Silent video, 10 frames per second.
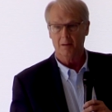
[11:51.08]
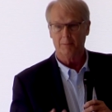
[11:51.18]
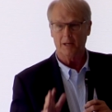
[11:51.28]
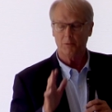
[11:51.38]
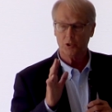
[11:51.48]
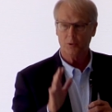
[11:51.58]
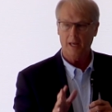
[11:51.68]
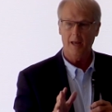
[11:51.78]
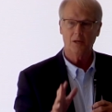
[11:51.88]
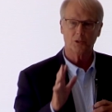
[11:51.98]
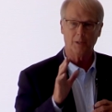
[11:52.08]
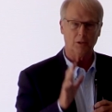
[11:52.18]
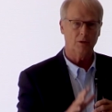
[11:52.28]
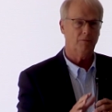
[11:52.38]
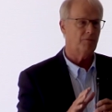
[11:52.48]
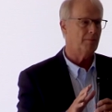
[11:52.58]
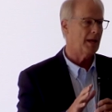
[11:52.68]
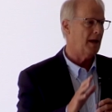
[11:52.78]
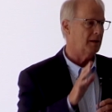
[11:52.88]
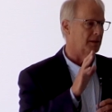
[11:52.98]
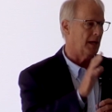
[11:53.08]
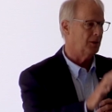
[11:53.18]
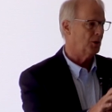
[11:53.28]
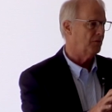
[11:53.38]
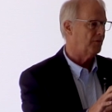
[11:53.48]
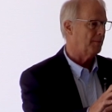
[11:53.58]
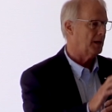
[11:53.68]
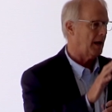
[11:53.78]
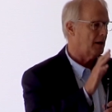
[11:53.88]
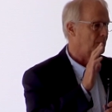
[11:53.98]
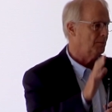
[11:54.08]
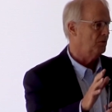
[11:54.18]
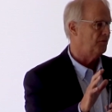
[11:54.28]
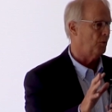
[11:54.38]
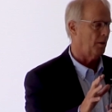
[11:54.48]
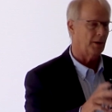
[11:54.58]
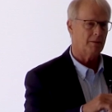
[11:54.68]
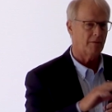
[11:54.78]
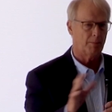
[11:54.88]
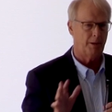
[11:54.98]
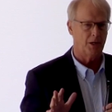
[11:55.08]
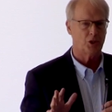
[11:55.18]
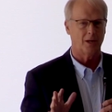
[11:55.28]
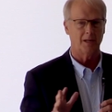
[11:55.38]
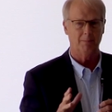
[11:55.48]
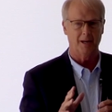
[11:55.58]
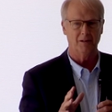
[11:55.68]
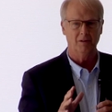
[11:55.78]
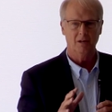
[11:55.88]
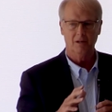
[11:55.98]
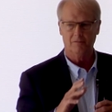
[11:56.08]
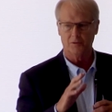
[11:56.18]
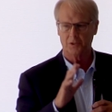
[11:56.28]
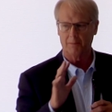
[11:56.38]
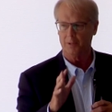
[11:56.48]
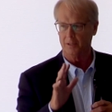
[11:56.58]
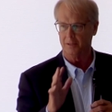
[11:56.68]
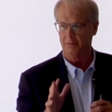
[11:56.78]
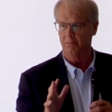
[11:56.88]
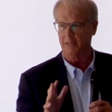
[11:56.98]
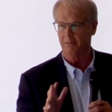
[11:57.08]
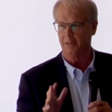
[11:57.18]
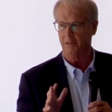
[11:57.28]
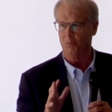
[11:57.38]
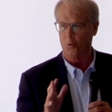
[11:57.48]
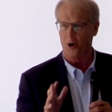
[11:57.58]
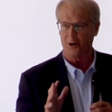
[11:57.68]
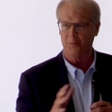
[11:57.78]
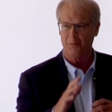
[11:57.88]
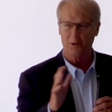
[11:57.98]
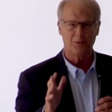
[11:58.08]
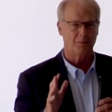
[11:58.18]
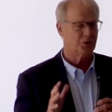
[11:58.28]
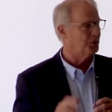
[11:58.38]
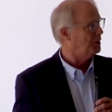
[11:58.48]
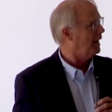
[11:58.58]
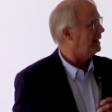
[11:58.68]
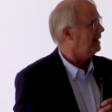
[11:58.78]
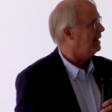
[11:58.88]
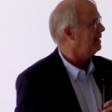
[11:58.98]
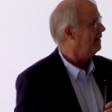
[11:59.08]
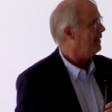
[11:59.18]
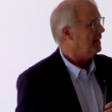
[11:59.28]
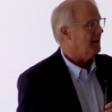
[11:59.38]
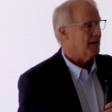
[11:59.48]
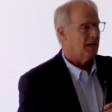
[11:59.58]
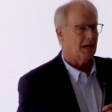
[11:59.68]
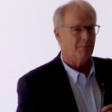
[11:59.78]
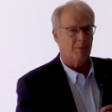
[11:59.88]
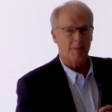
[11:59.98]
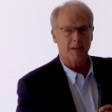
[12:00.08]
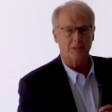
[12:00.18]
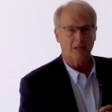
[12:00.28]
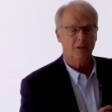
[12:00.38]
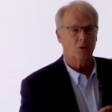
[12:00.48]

But that was okay, because we learned from that. They learned from it. How do we move forward? I never punished anybody for something that didn't work, what we thought was a good idea. But I'll tell you a